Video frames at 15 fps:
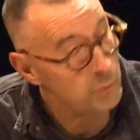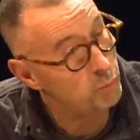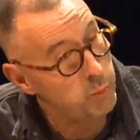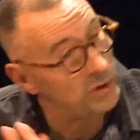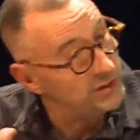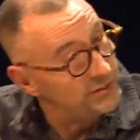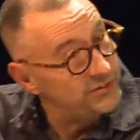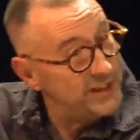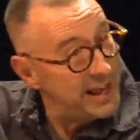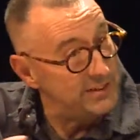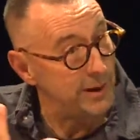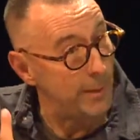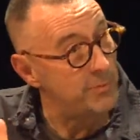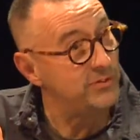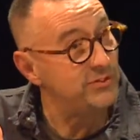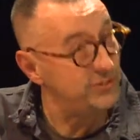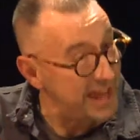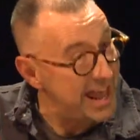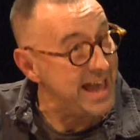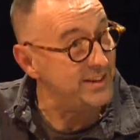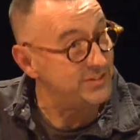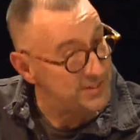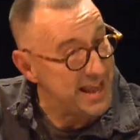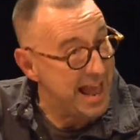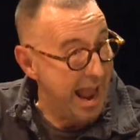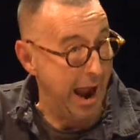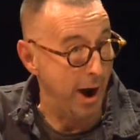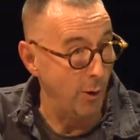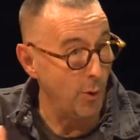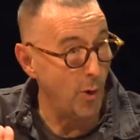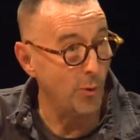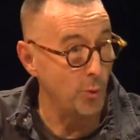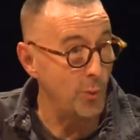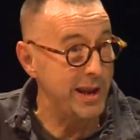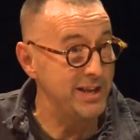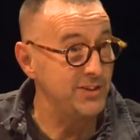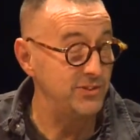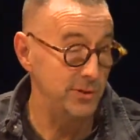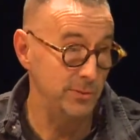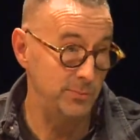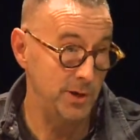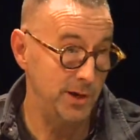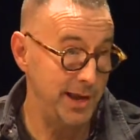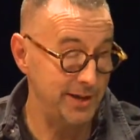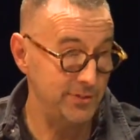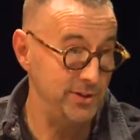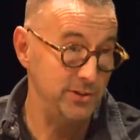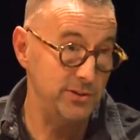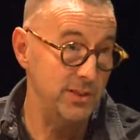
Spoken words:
what it says up the stairs now on the way into the Egg Theatre,